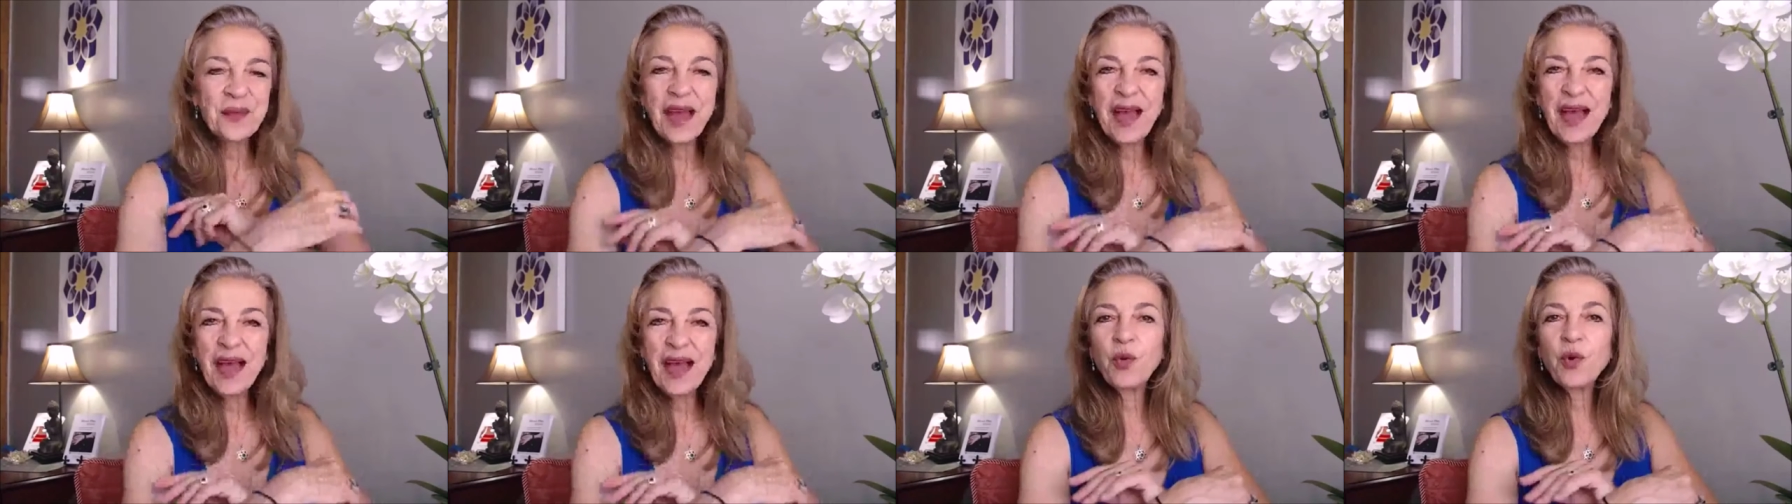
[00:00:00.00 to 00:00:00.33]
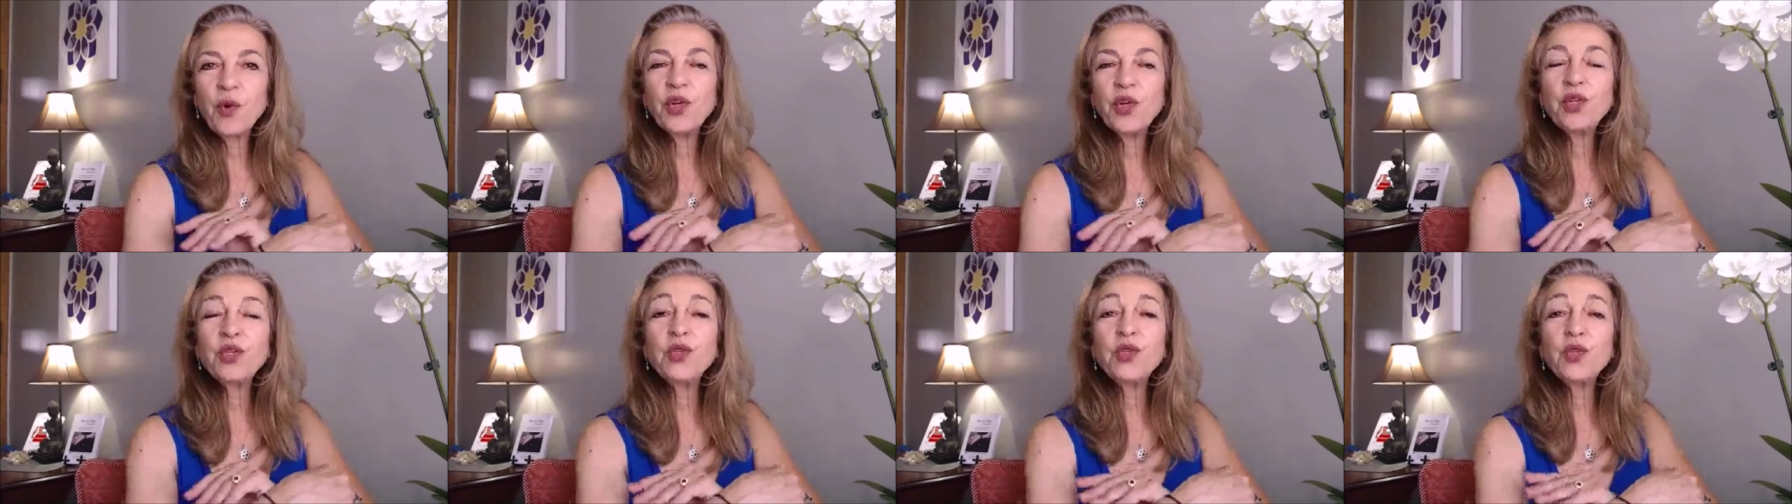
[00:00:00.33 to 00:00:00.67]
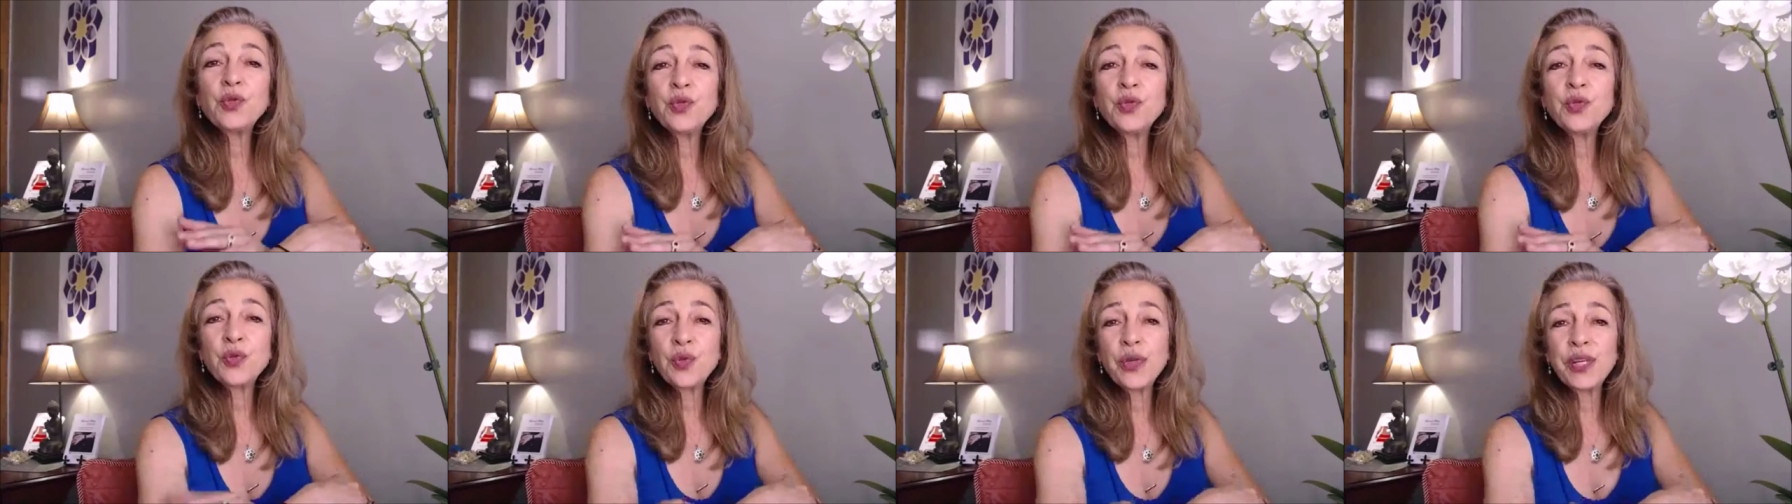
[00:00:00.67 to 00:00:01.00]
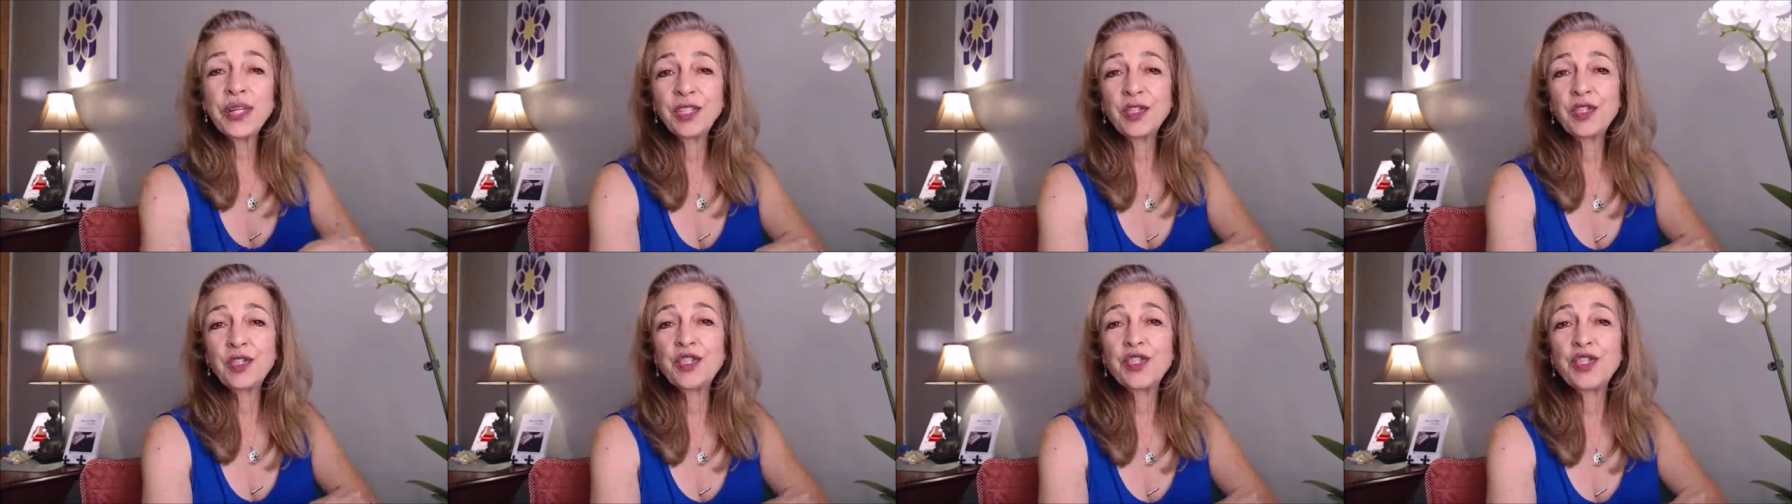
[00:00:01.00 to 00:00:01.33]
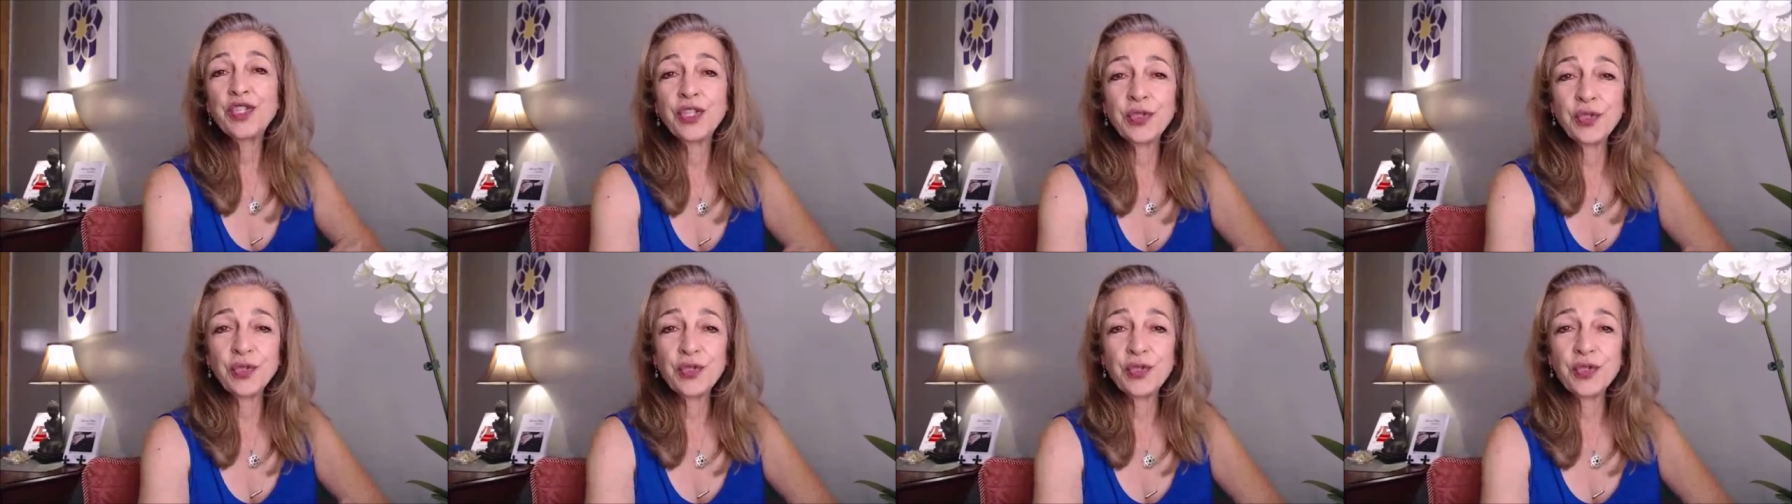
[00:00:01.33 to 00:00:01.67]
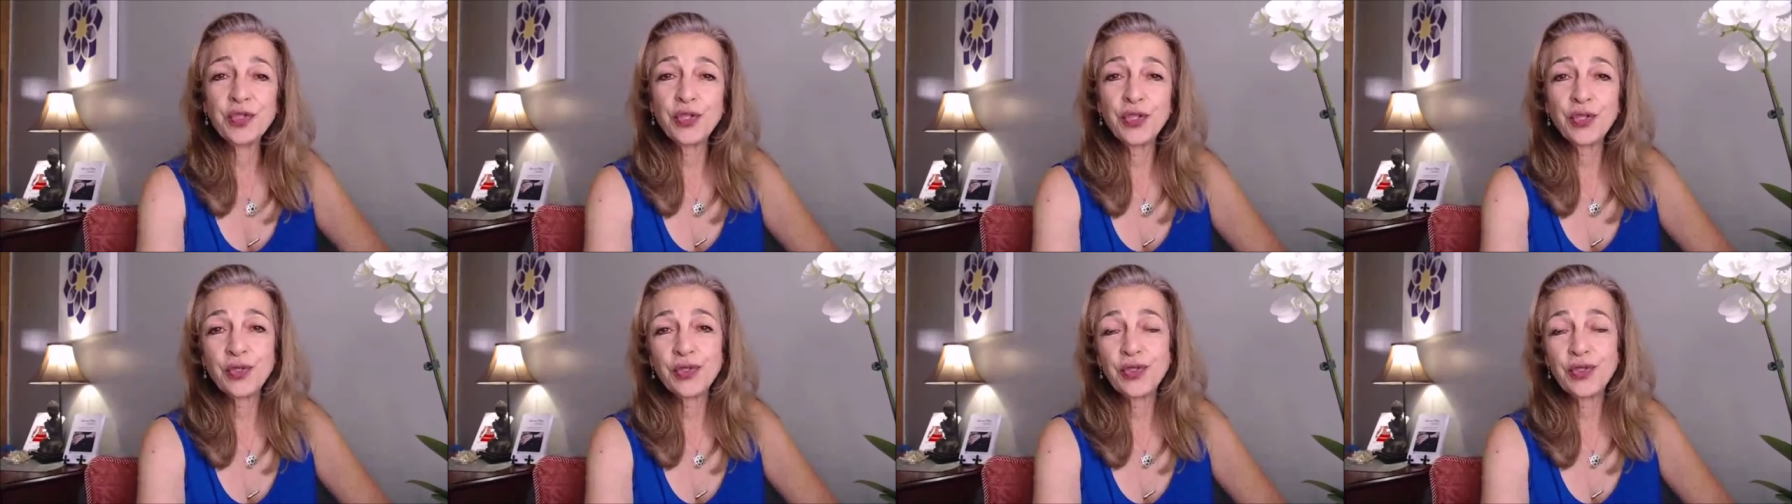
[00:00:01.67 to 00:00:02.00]
I want you to drink cheers
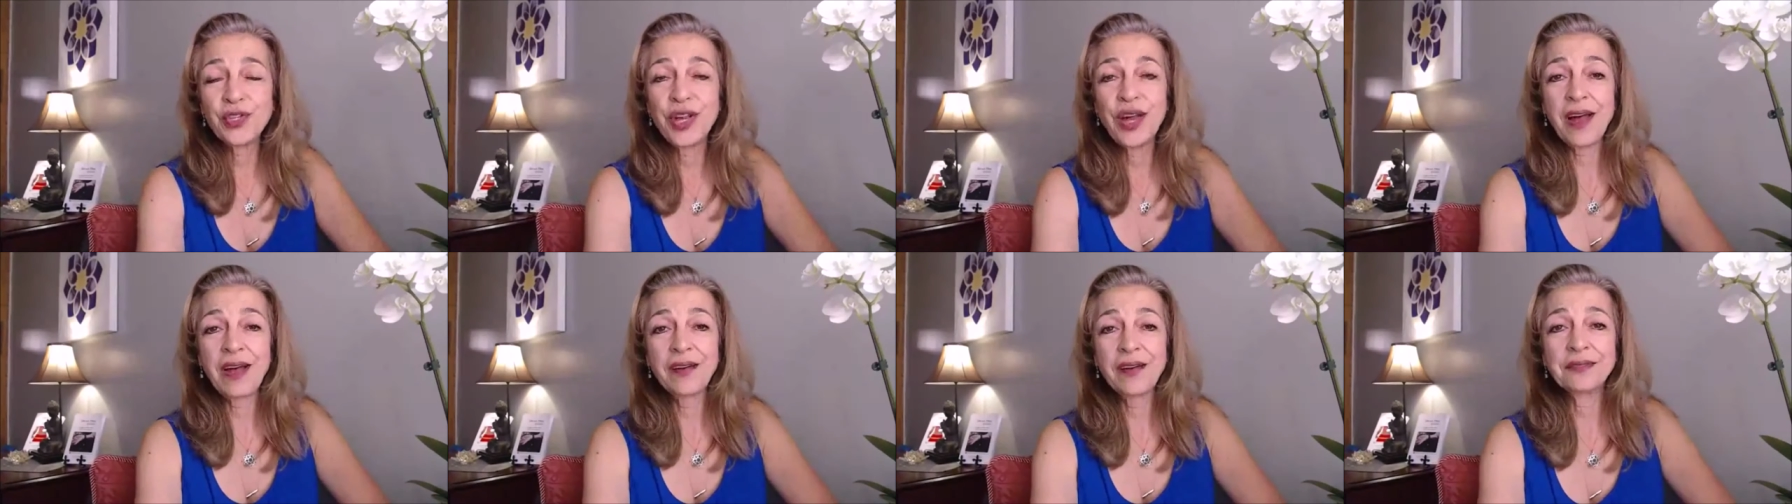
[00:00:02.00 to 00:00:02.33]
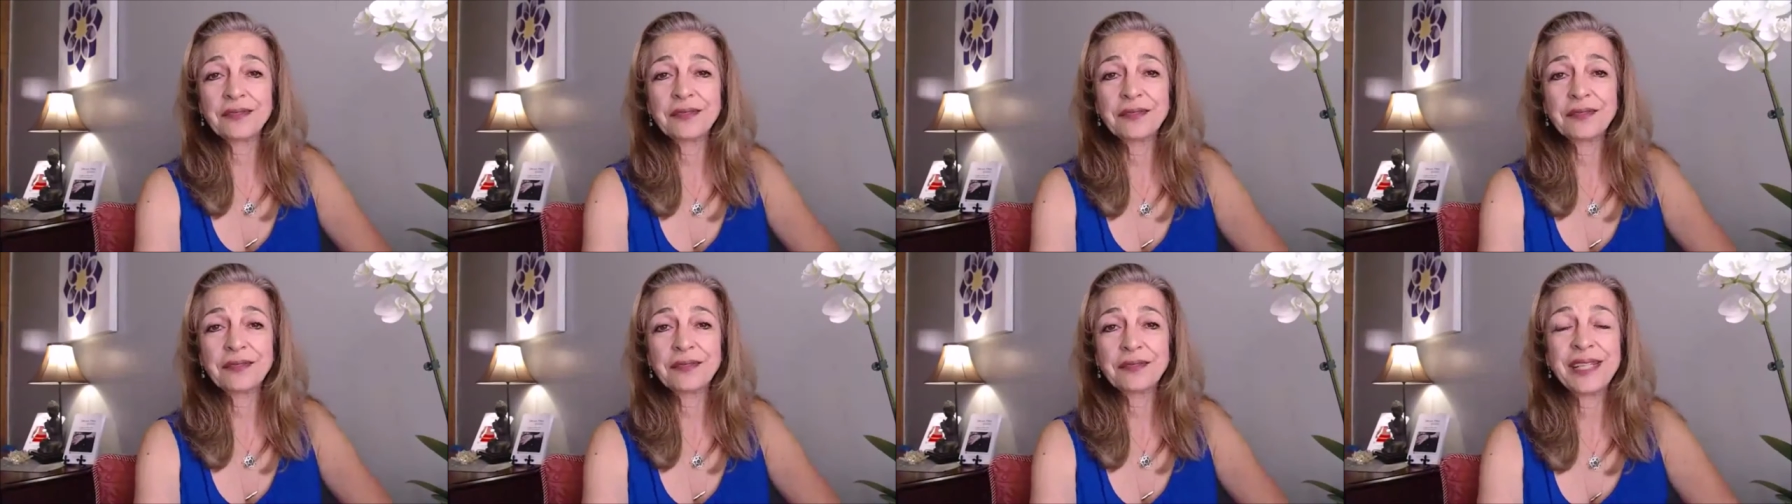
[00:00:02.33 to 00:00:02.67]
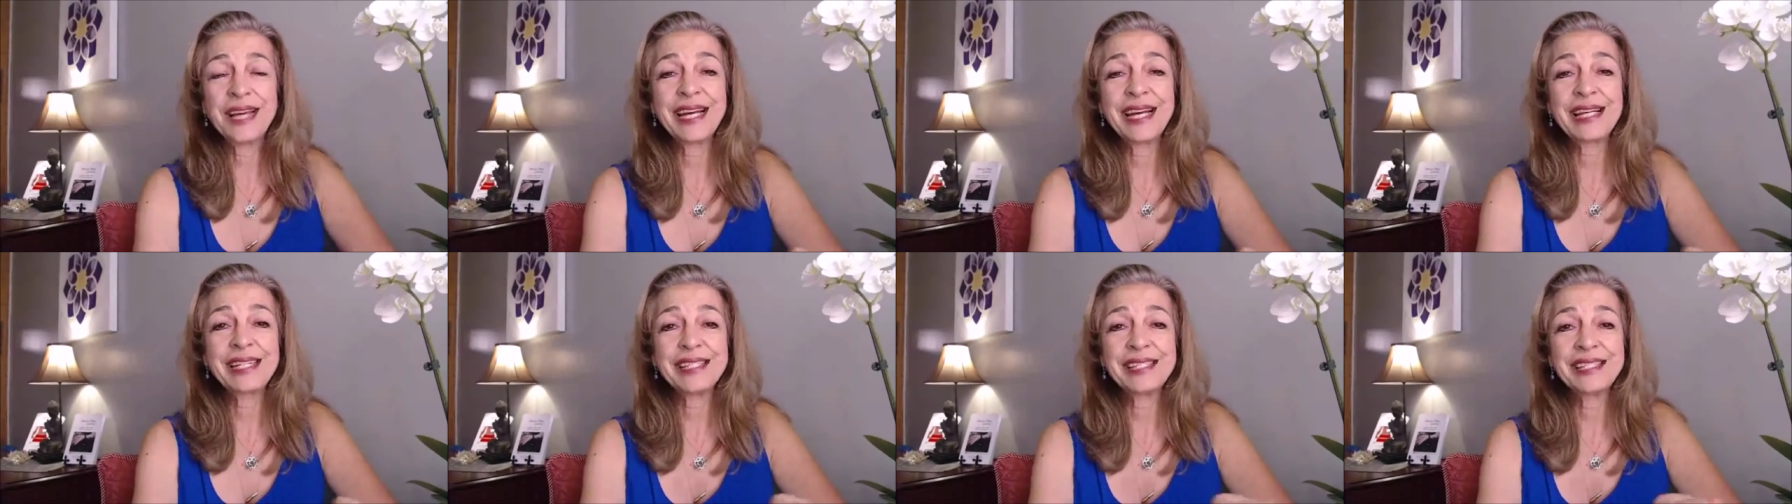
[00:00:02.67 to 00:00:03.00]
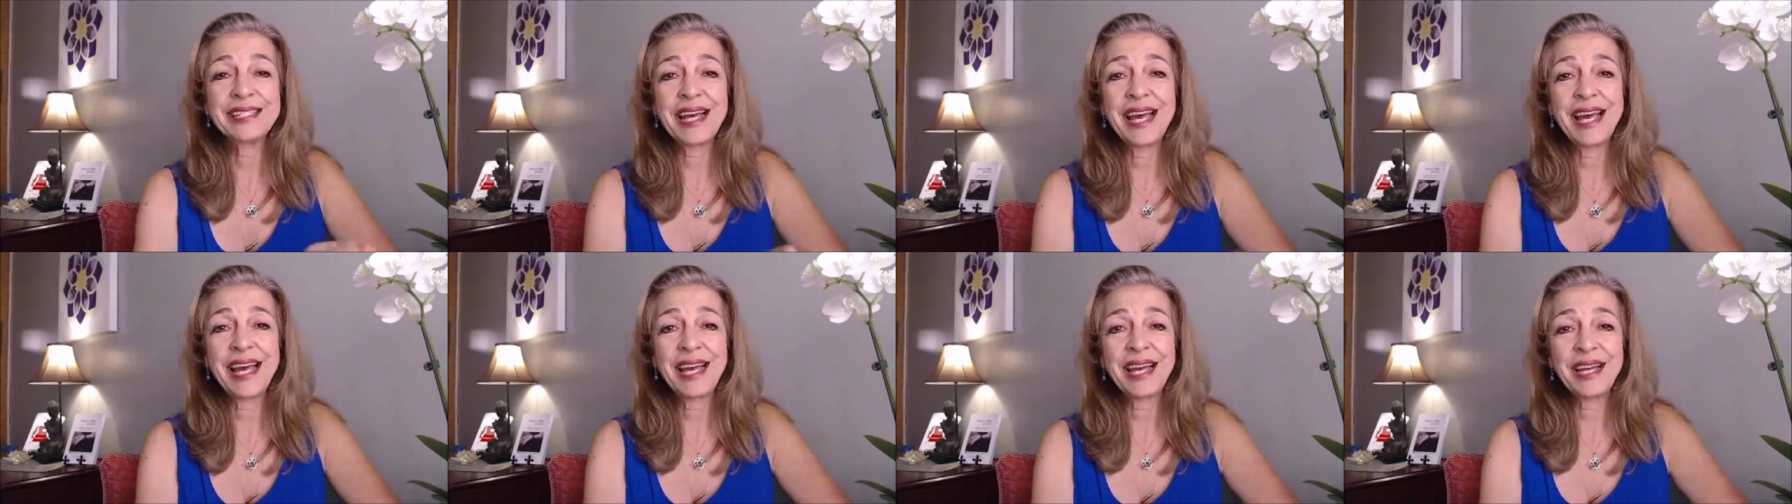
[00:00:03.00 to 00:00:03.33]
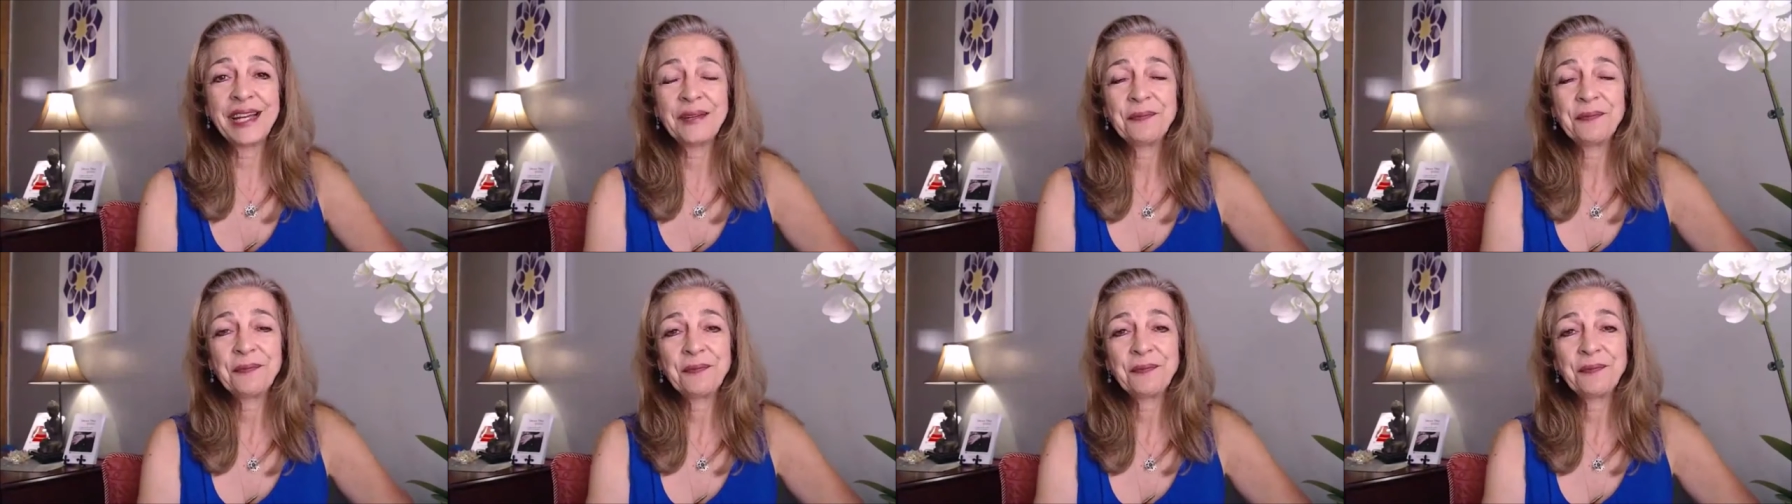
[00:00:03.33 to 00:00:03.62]
to yourself and say,